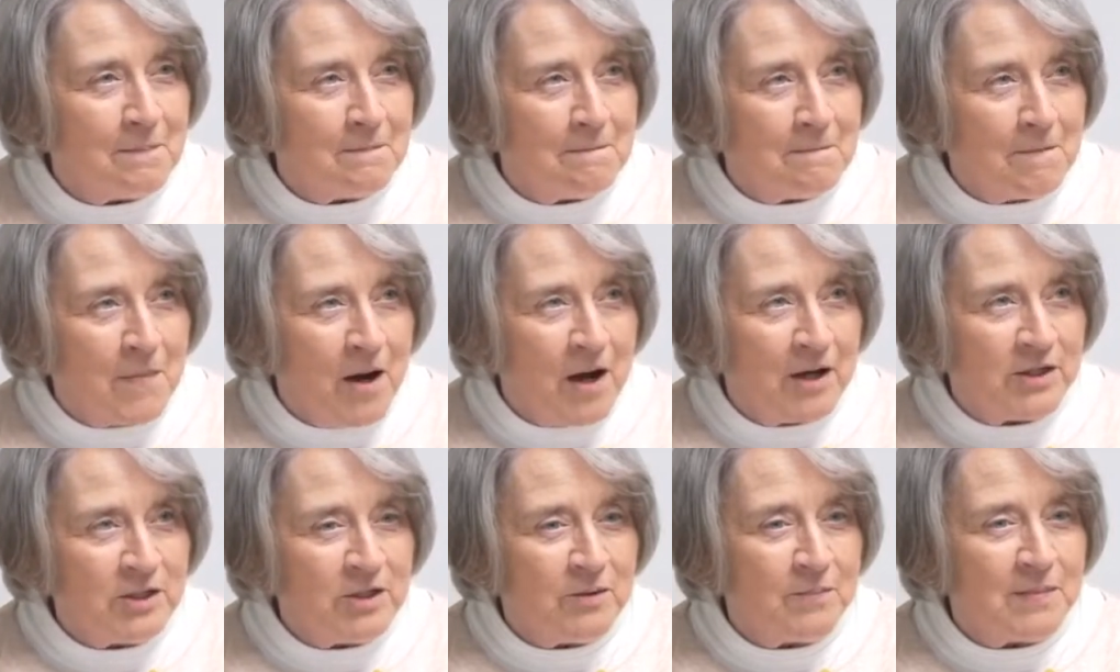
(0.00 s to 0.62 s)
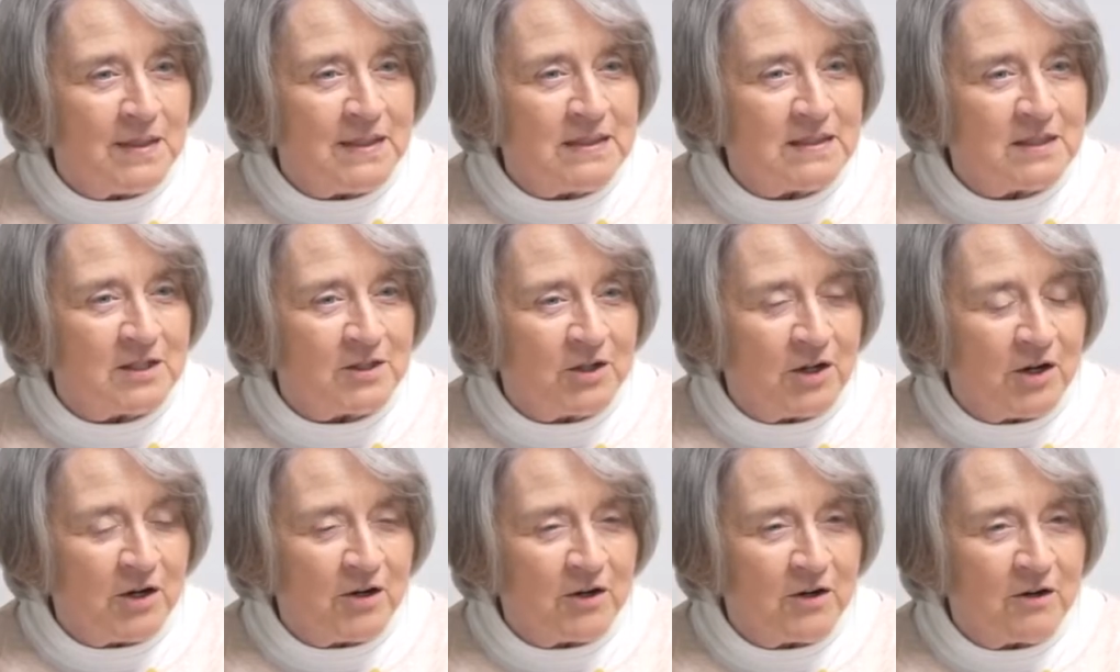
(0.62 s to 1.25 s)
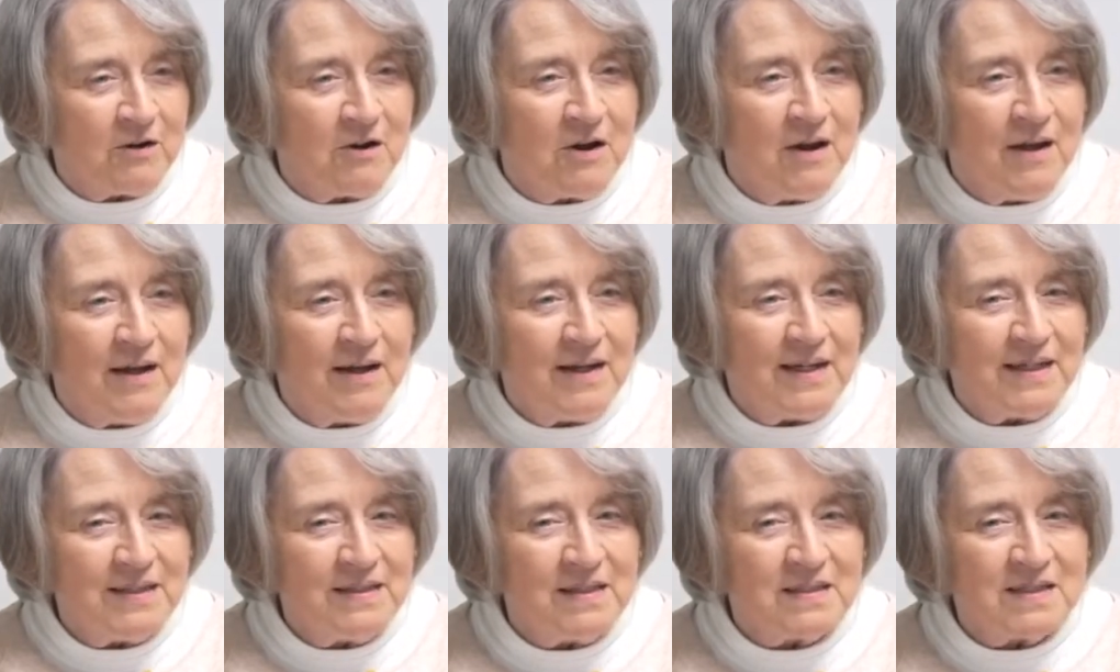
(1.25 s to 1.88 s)
monument to her
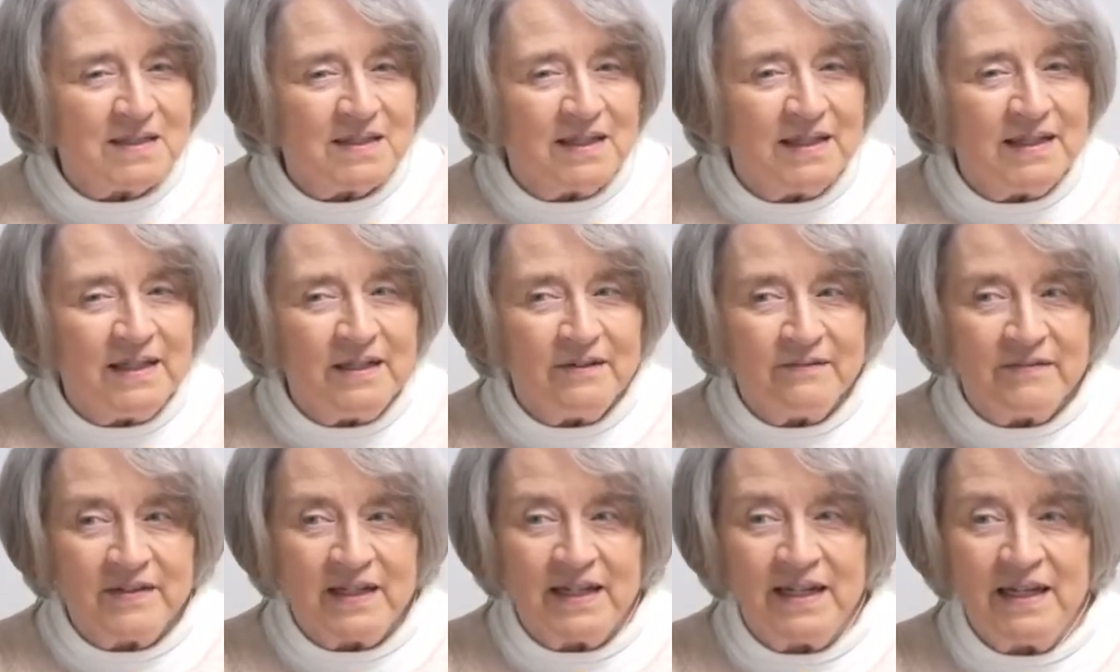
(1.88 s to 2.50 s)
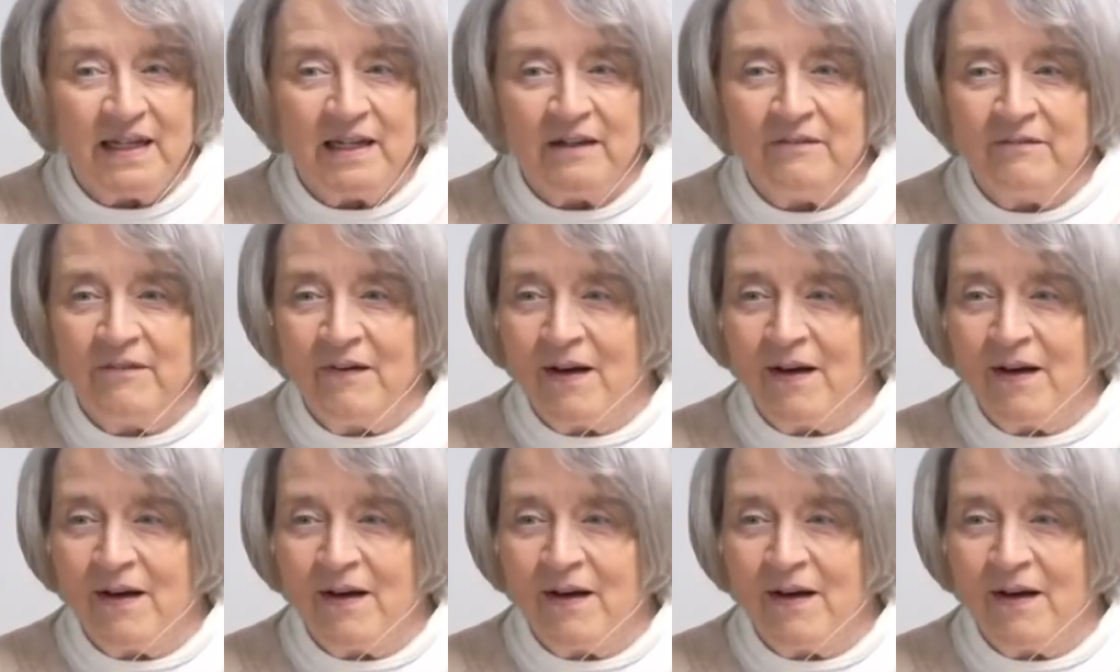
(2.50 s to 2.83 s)
in the city of Kyiv.